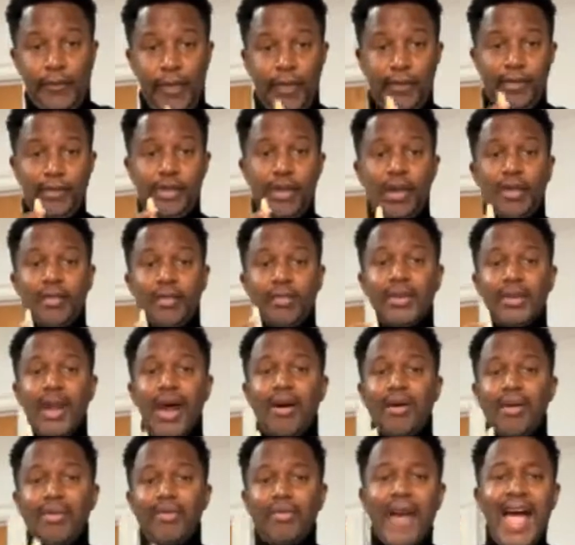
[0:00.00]
You
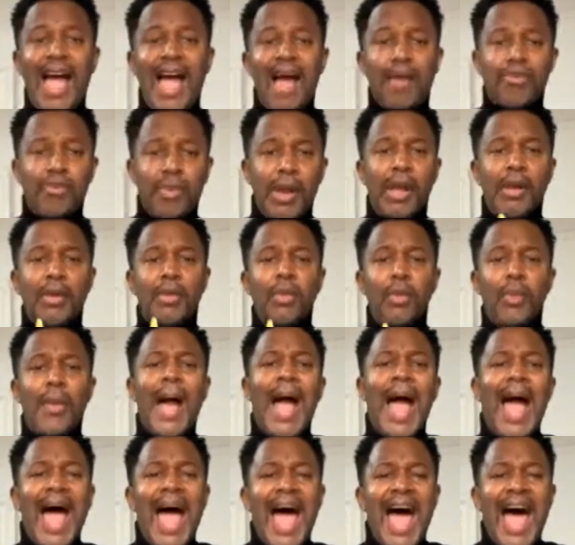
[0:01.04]
know very
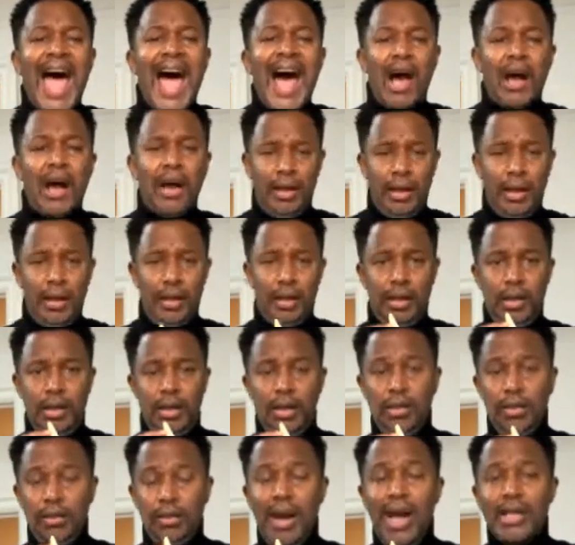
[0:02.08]
well
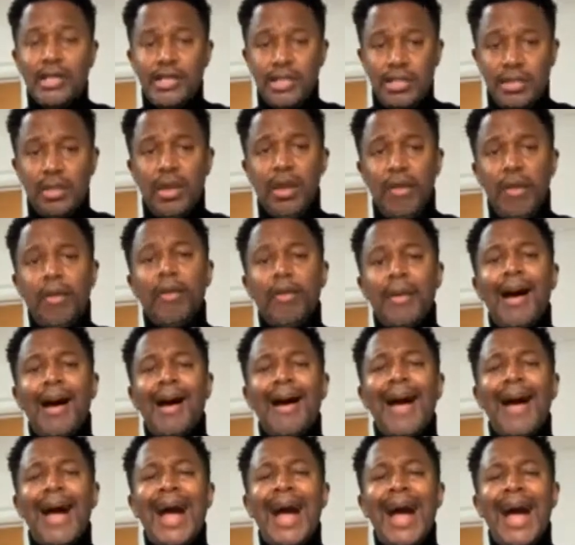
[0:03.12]
what you
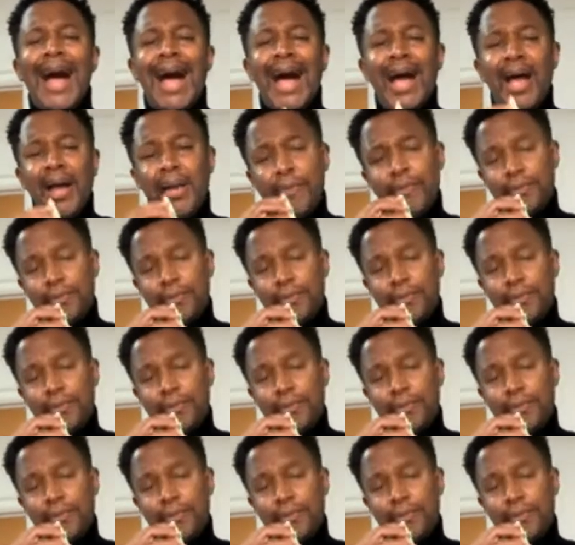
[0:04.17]
are.